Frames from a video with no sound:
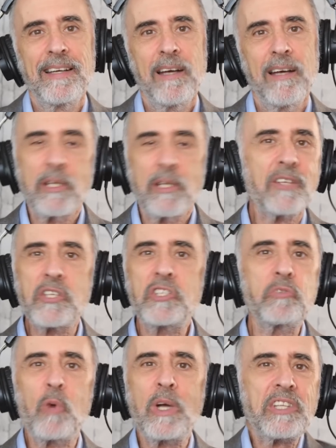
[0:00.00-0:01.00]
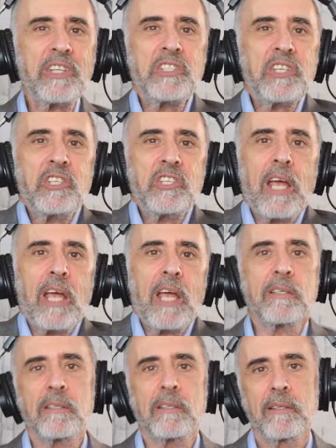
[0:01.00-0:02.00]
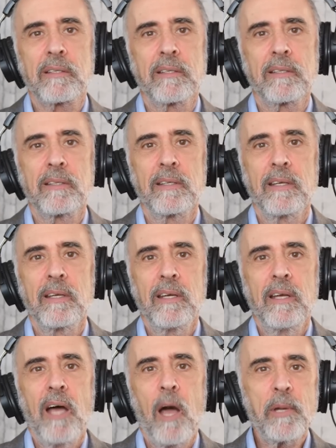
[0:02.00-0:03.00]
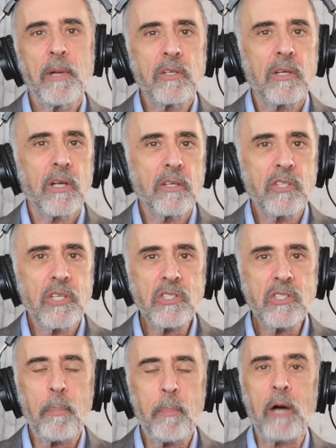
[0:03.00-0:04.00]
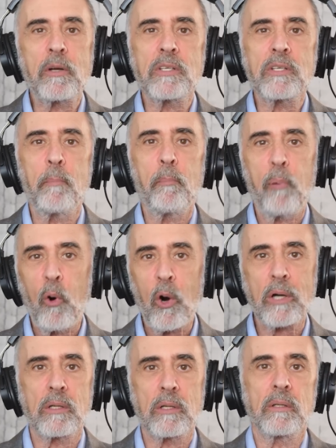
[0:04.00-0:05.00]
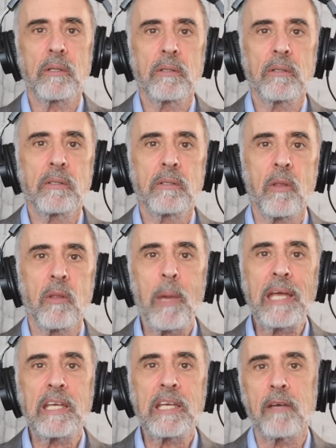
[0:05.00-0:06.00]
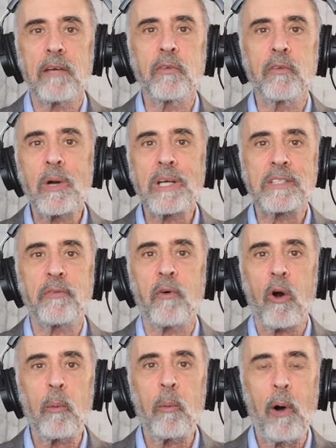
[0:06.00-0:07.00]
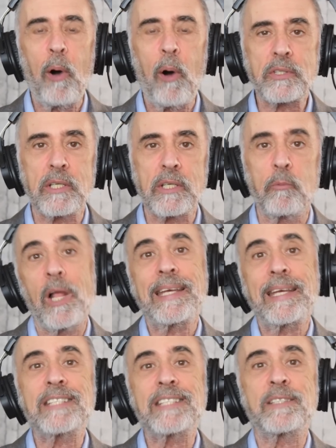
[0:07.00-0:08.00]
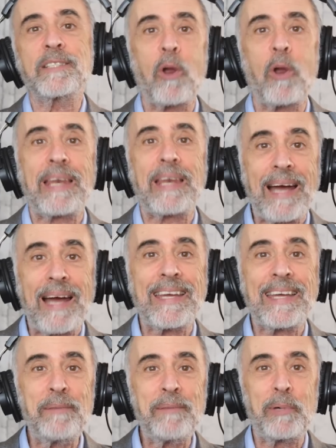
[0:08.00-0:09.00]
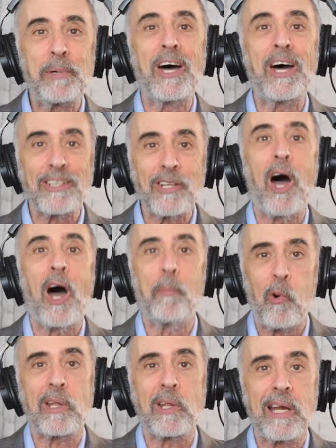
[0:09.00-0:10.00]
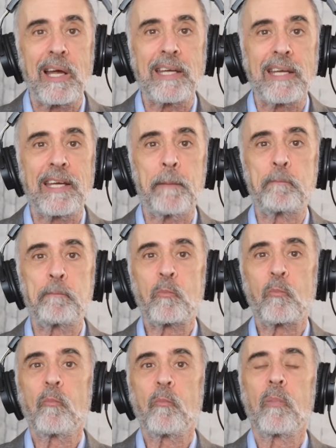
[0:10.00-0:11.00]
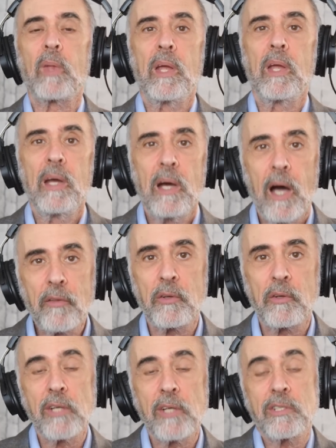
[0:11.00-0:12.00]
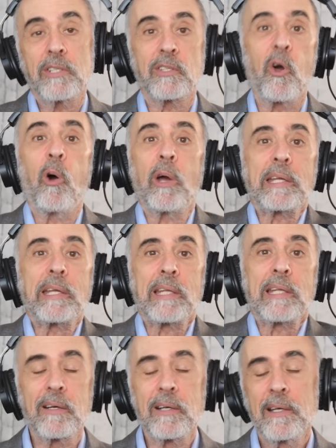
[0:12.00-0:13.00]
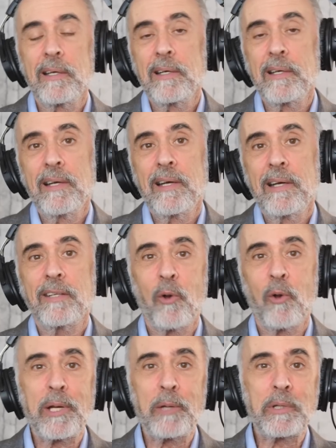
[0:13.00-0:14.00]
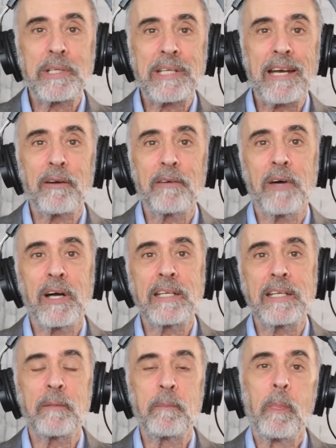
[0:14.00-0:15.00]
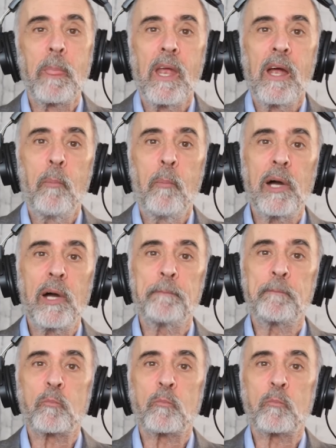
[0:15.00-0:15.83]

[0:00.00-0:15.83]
I mean, what does it change? I mean, she's about as important to the making of U.S. foreign policy. Well, I guess more than I am, but not a lot more than I am, other than that she's going there. and nobody would care if I did. But